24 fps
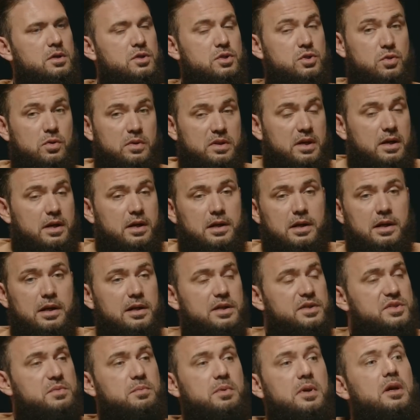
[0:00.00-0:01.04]
So the
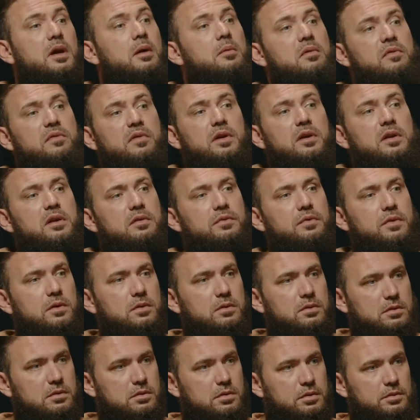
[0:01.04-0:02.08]
halal is becoming very
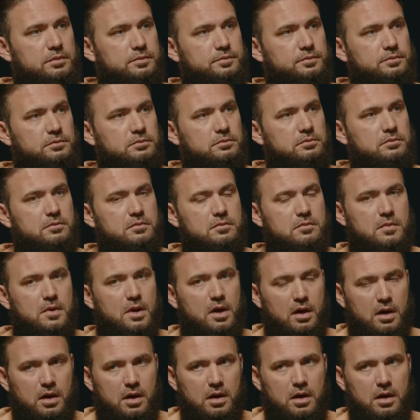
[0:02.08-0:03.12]
difficult.
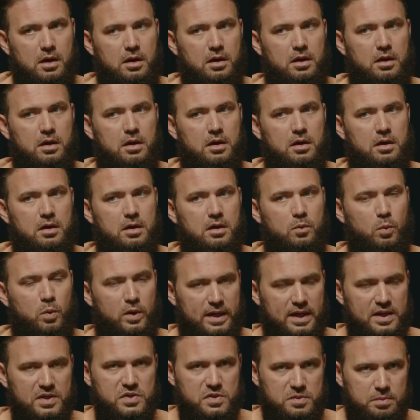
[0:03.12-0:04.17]

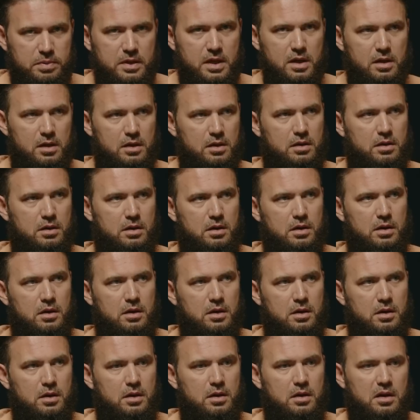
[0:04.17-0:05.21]
When I speak.
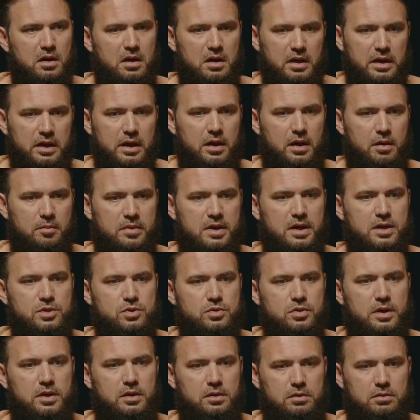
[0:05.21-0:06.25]
And again, I'm not
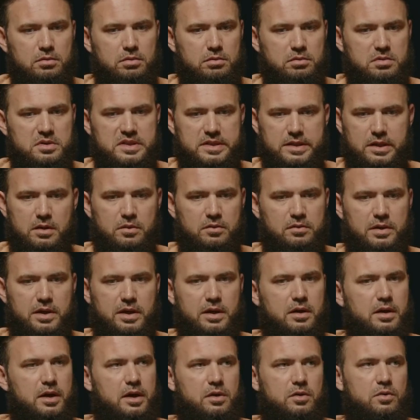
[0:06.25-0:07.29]
trying to sound
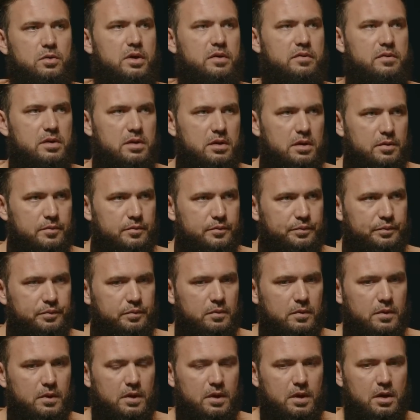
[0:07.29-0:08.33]
like I know everything.
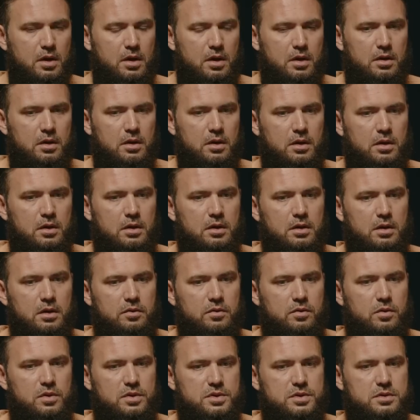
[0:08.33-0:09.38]

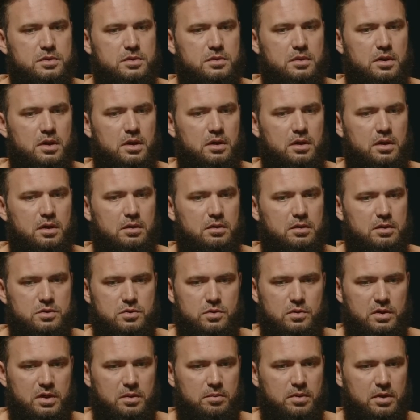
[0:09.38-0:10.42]
Of course, and it's
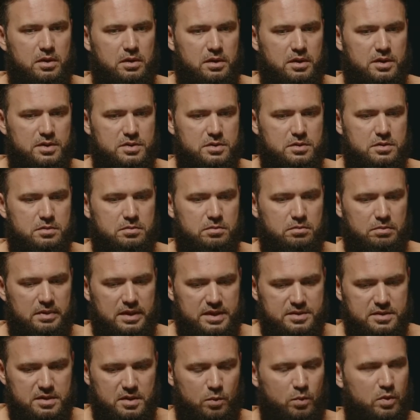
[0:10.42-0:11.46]
only by Allah's
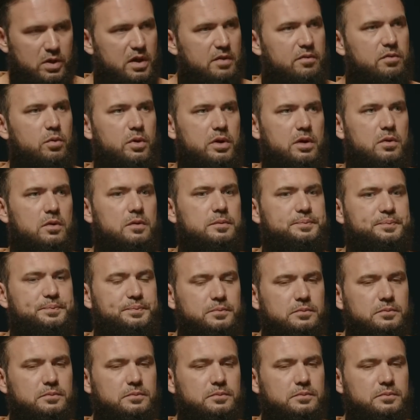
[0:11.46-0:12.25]
blessing, whatever we know.